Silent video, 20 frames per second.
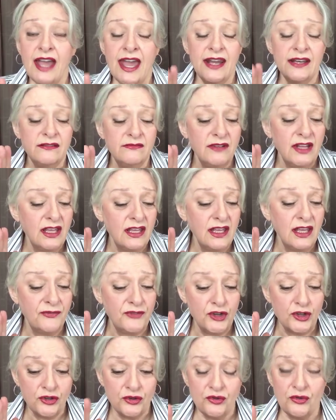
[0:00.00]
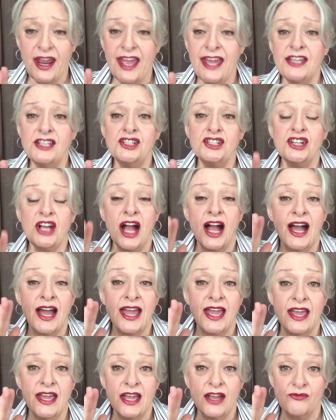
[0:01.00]
And if you're grayish,
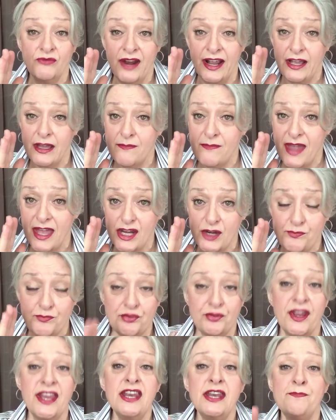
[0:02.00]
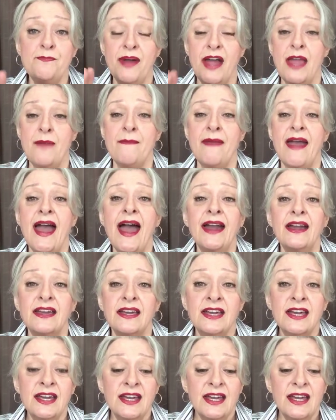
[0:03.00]
I recommend Print by MAC,